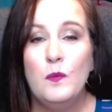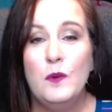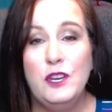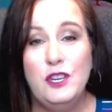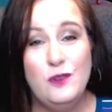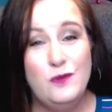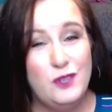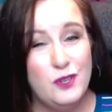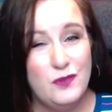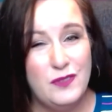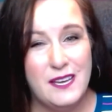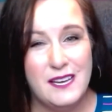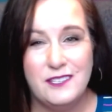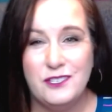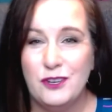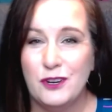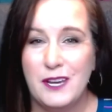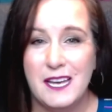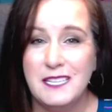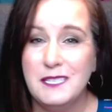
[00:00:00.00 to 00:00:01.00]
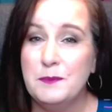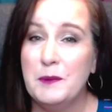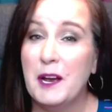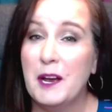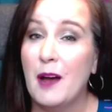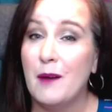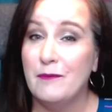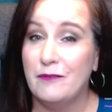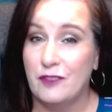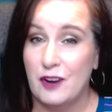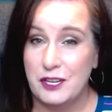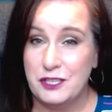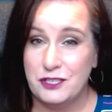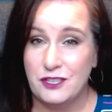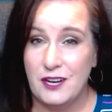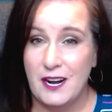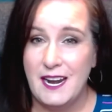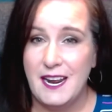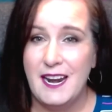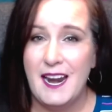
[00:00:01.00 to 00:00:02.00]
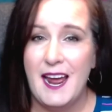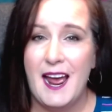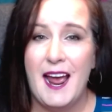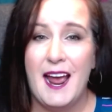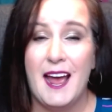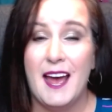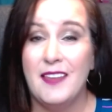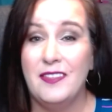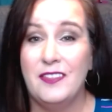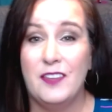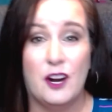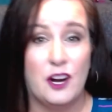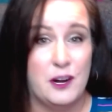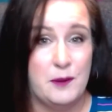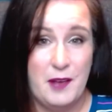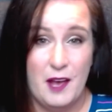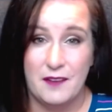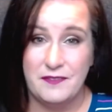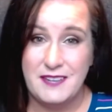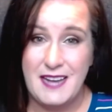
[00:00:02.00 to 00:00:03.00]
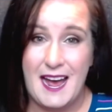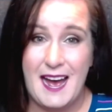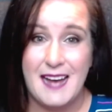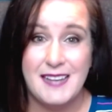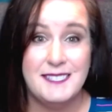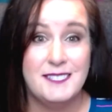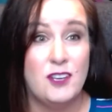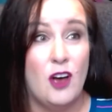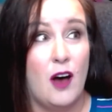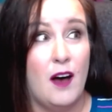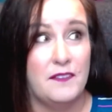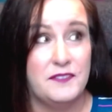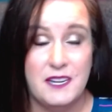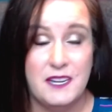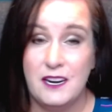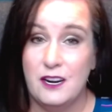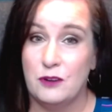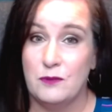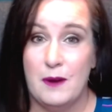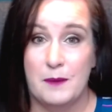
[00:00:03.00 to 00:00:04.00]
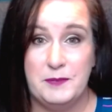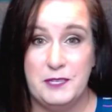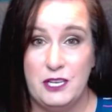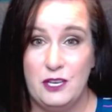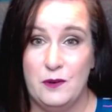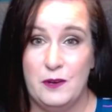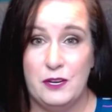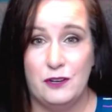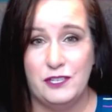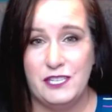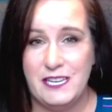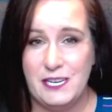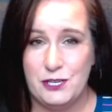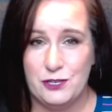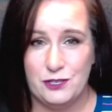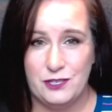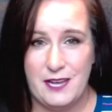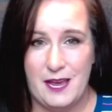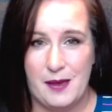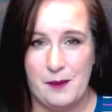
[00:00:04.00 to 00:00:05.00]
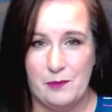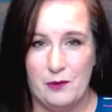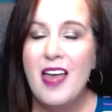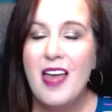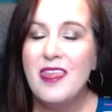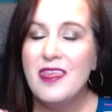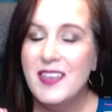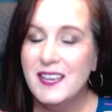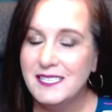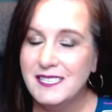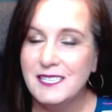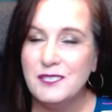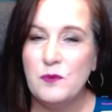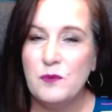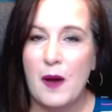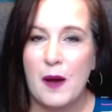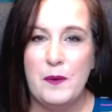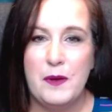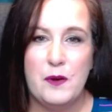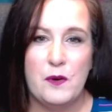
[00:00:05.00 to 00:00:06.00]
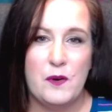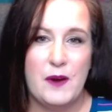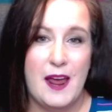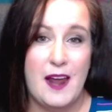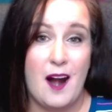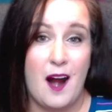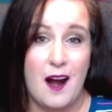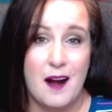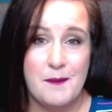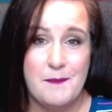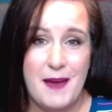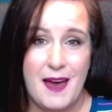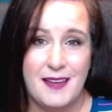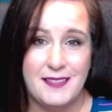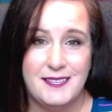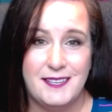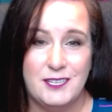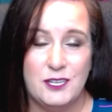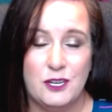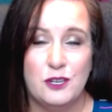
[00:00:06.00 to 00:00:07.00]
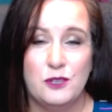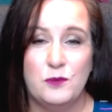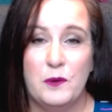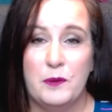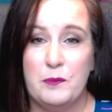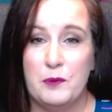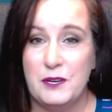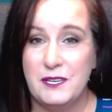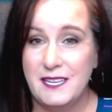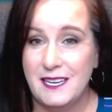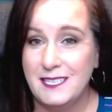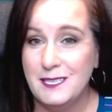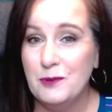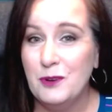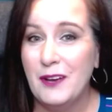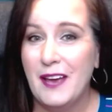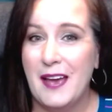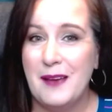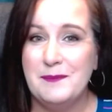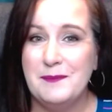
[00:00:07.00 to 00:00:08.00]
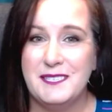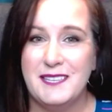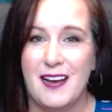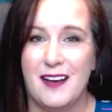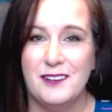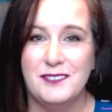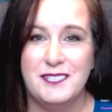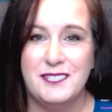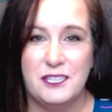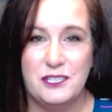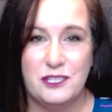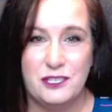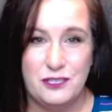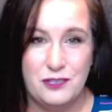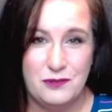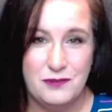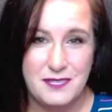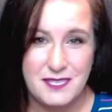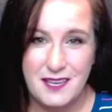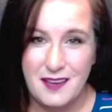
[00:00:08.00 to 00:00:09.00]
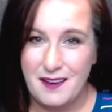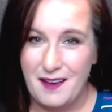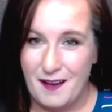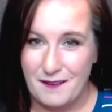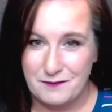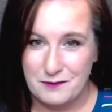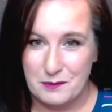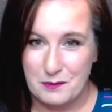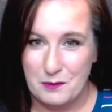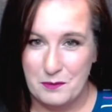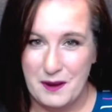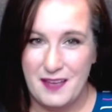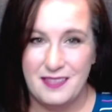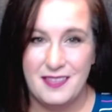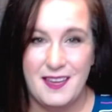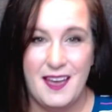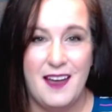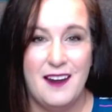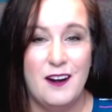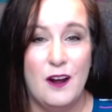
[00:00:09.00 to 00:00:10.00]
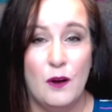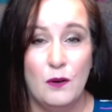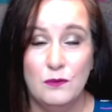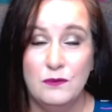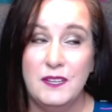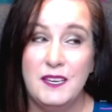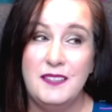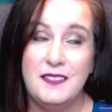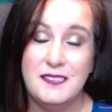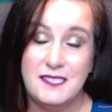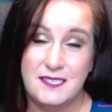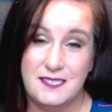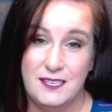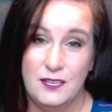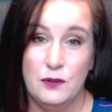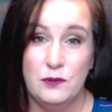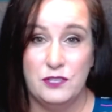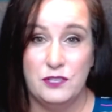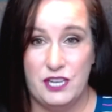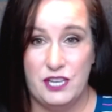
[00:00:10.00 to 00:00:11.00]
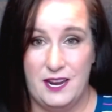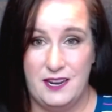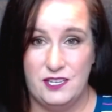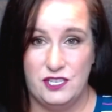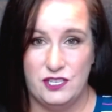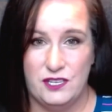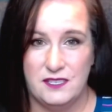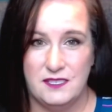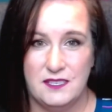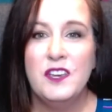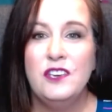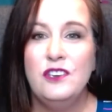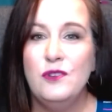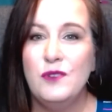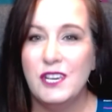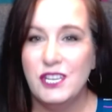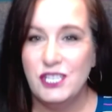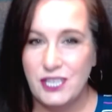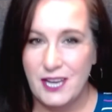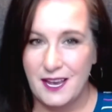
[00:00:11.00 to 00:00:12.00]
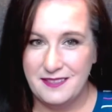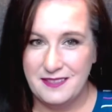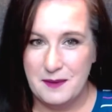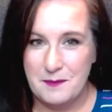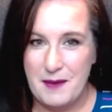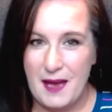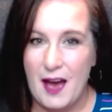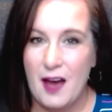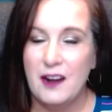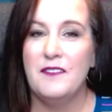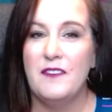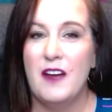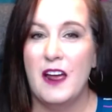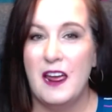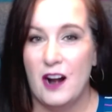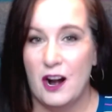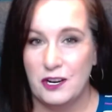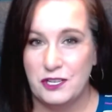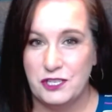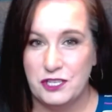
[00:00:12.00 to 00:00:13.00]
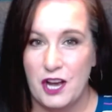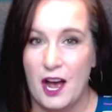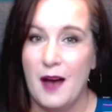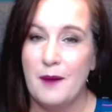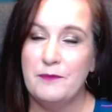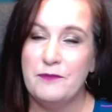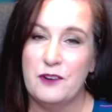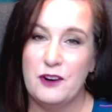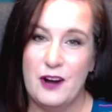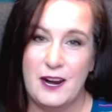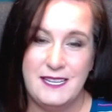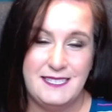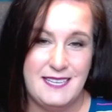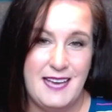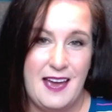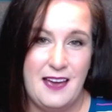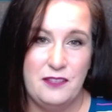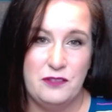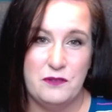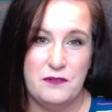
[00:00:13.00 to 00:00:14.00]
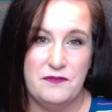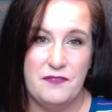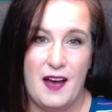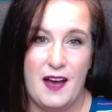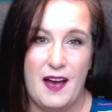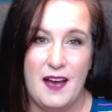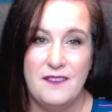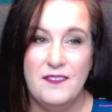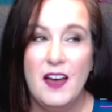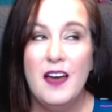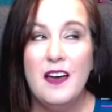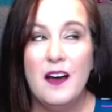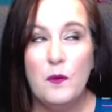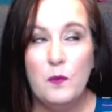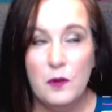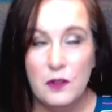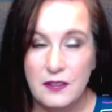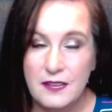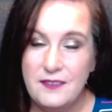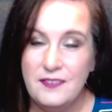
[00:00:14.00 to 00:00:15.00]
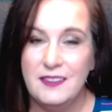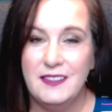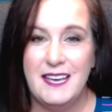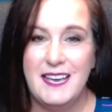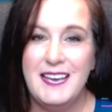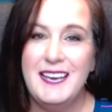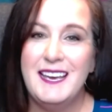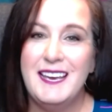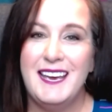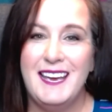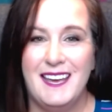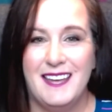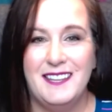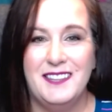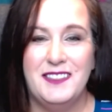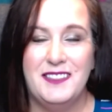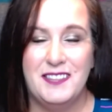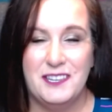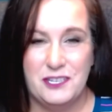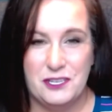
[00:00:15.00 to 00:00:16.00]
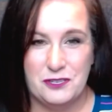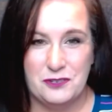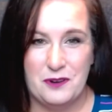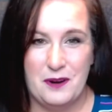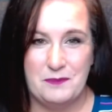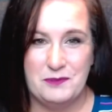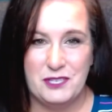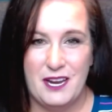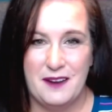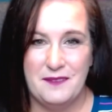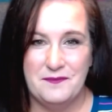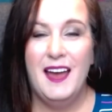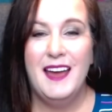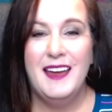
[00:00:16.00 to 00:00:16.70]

When you do this, your kids become frustrated and they're going to be off task, often interrupting you at your teacher table. This is why we create our math centers with predictable game styles that students get comfortable with and and only the skill changes. You can check them out in our shop for grades K through 5. We'll leave a link in the description.